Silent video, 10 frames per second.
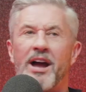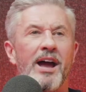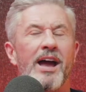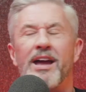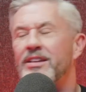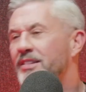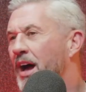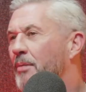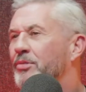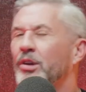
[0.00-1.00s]
It is
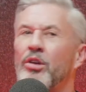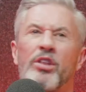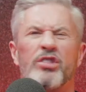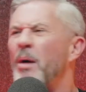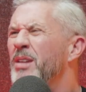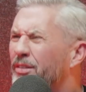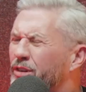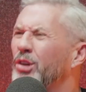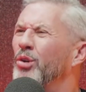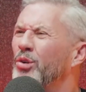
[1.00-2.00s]
absolutely. I mean, I've
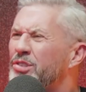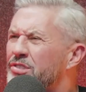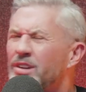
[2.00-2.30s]
got loads.